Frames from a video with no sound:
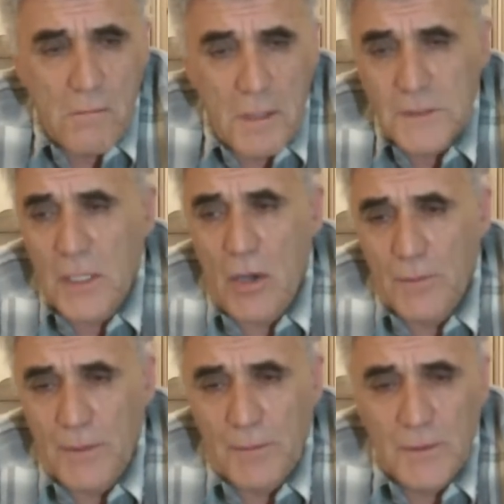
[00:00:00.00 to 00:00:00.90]
As a
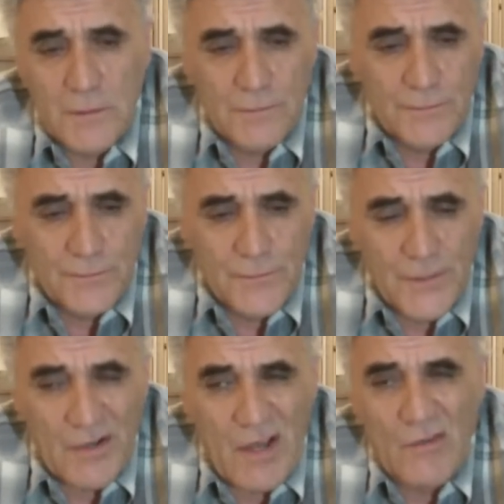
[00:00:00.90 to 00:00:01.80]
young people,
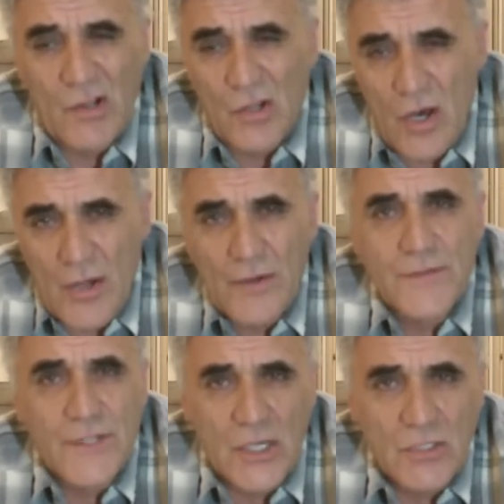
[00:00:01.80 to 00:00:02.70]
they'll have a lot of
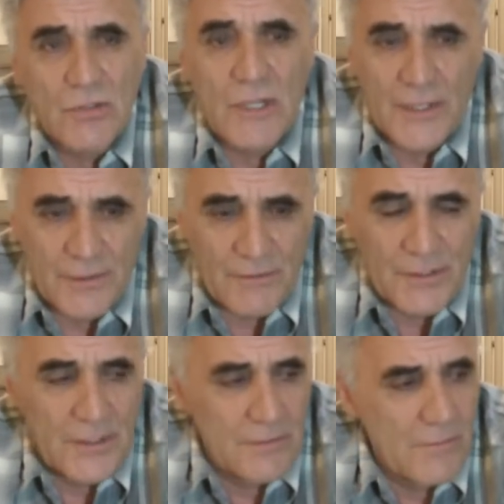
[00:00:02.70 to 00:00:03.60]
sexual
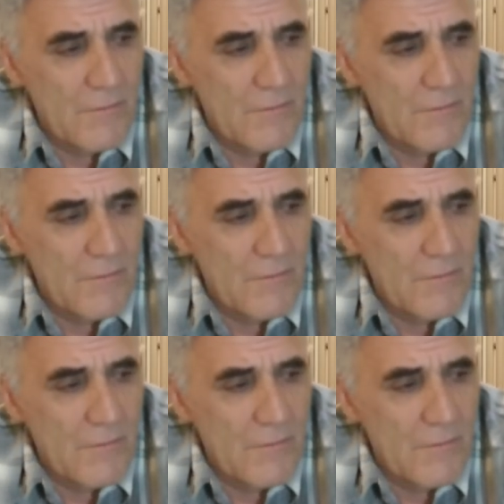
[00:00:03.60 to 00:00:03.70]
activity.